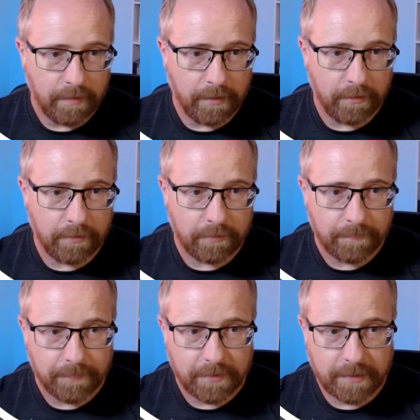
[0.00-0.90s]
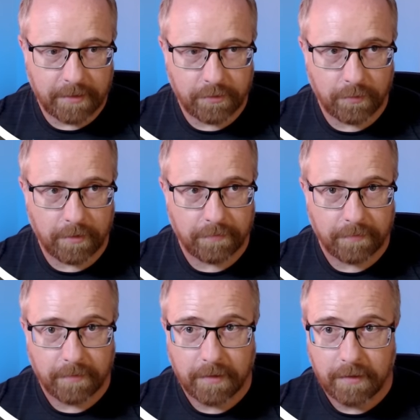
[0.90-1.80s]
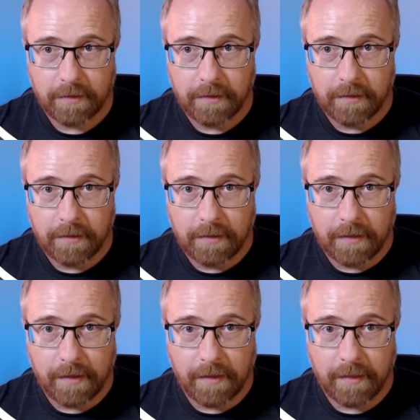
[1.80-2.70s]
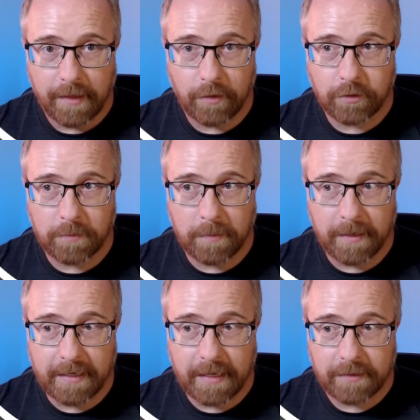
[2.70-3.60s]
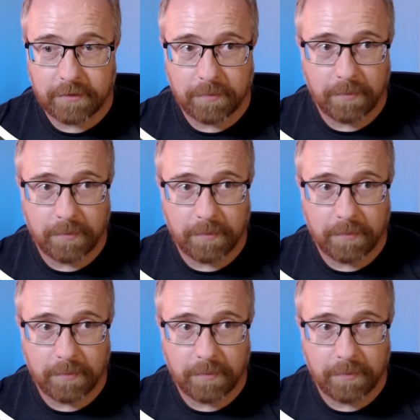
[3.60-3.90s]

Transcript: Arial sans serif. That was going to be my guess,